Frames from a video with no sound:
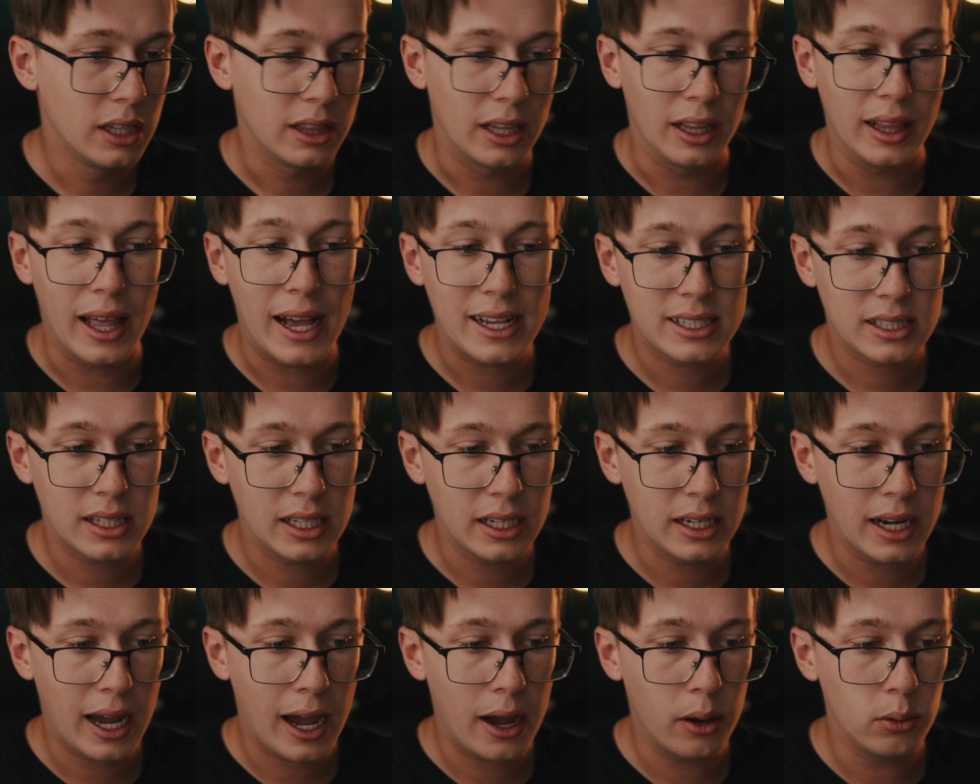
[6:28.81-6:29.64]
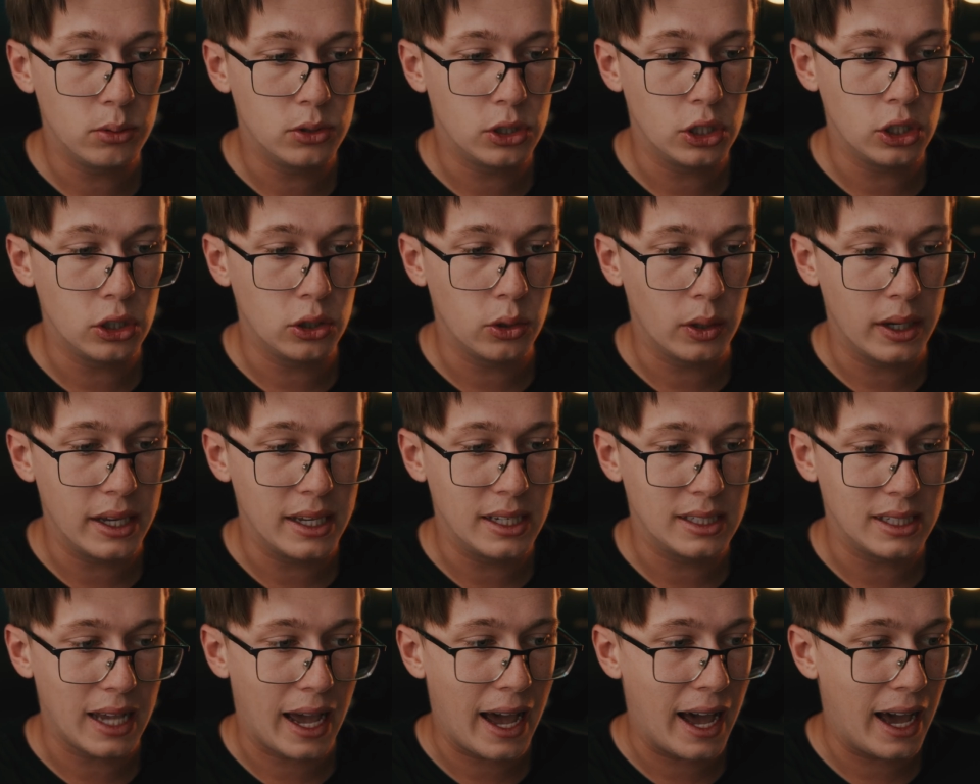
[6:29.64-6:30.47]
The last thing I would do
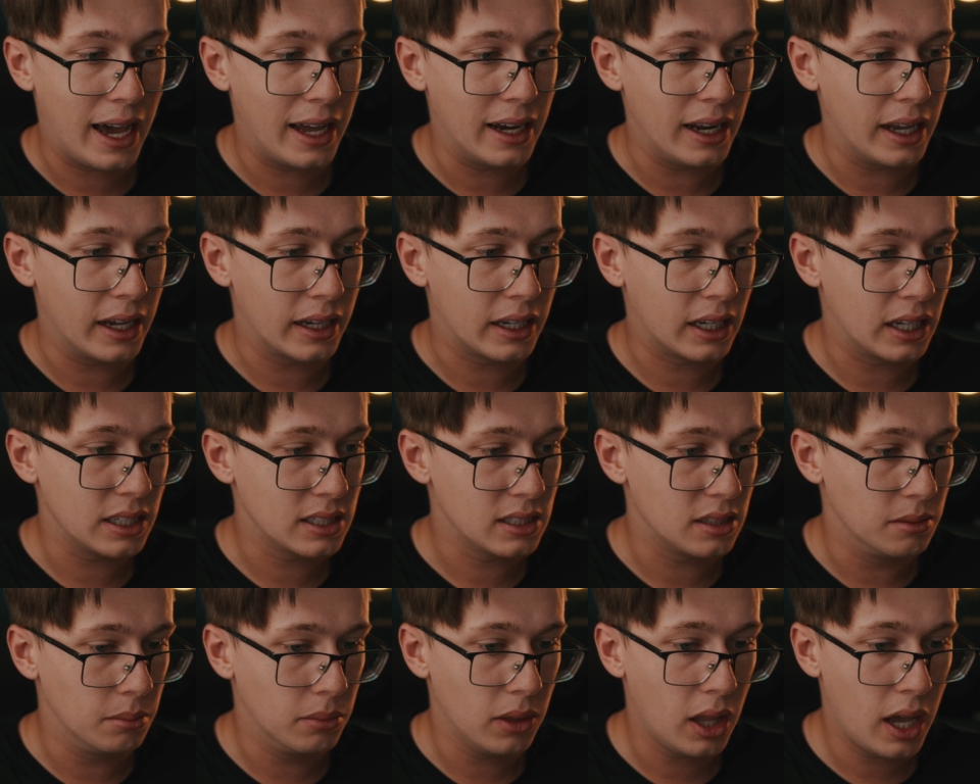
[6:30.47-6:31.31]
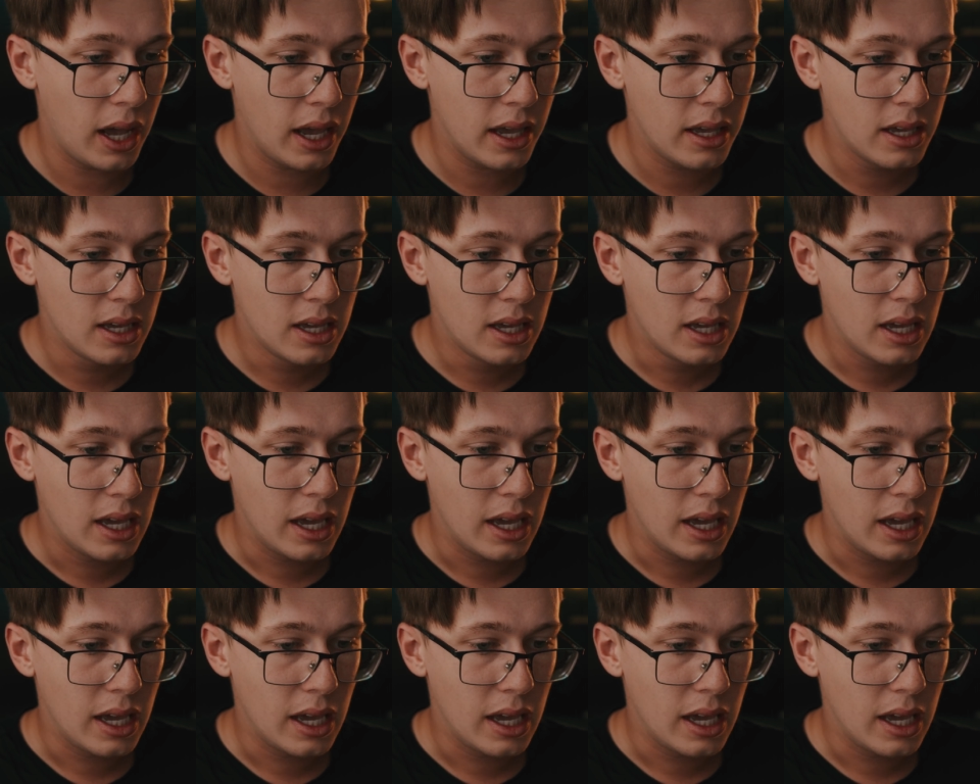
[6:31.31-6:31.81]
is add a custom L U T.